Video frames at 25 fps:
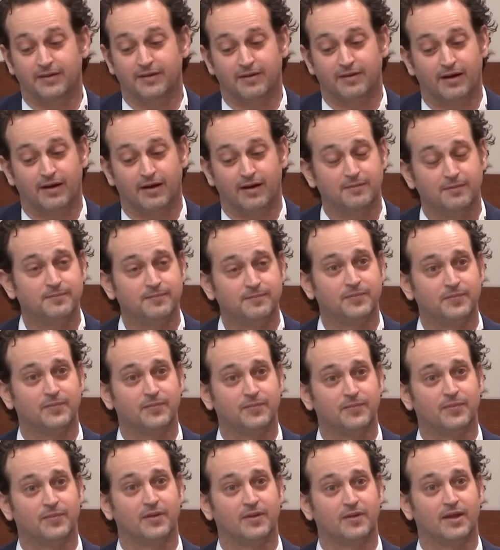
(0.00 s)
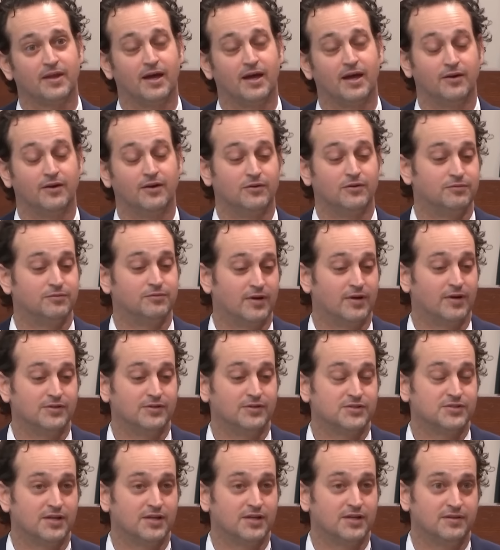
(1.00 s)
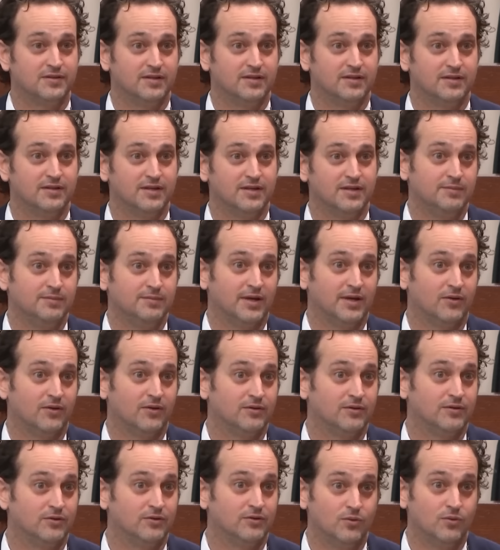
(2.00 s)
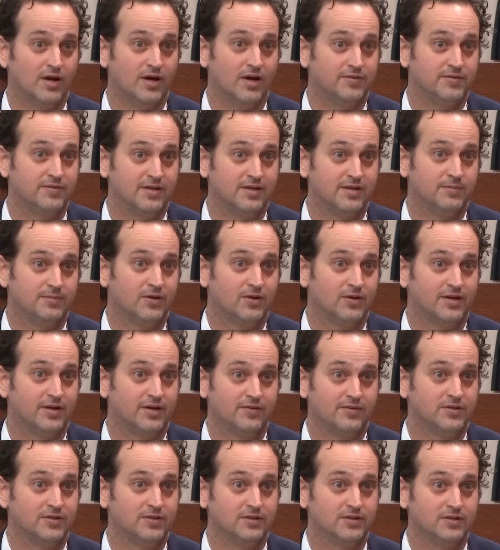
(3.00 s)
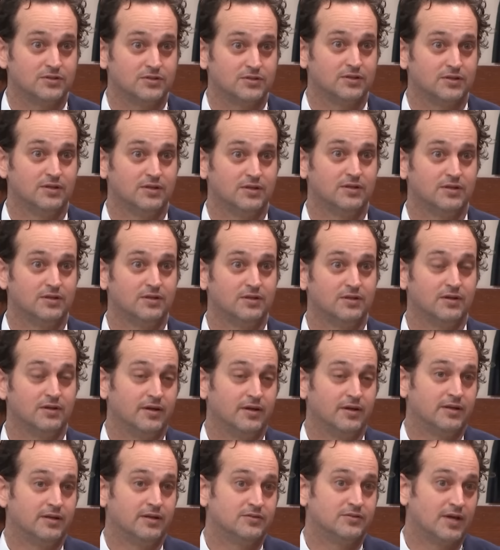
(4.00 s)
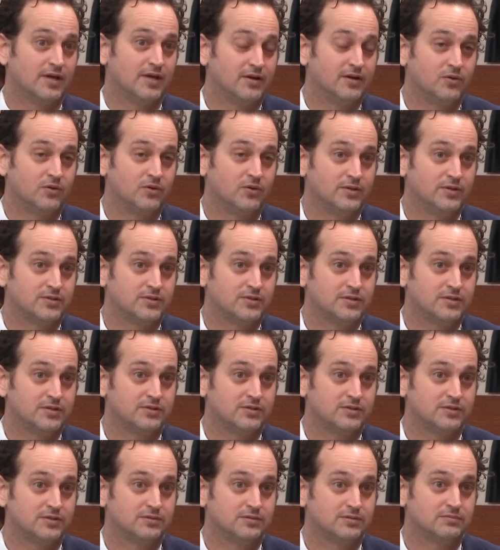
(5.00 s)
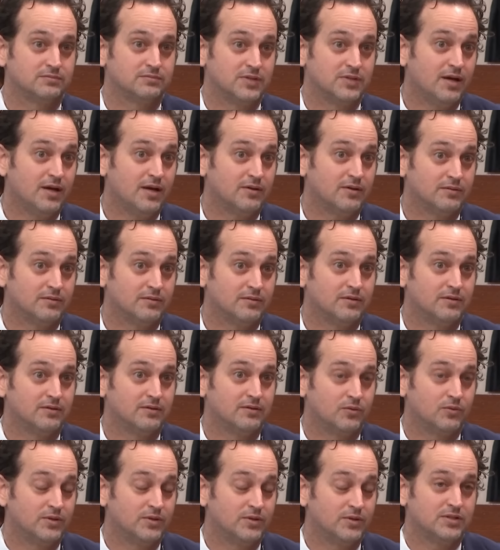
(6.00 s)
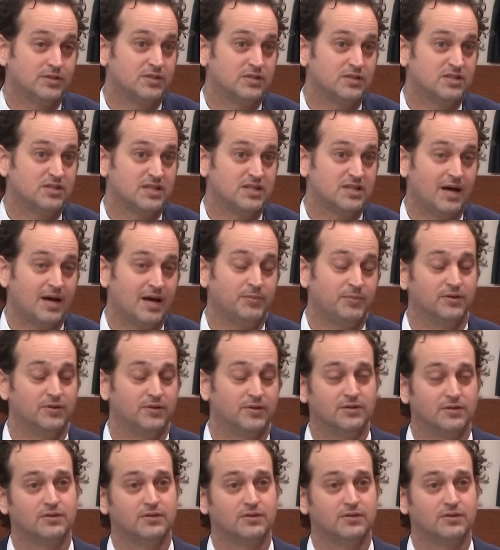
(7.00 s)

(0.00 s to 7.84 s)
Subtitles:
time, and her friend sent the email, and you have the email in evidence. Like, is that a coincidence? Yeah, coincidences happen.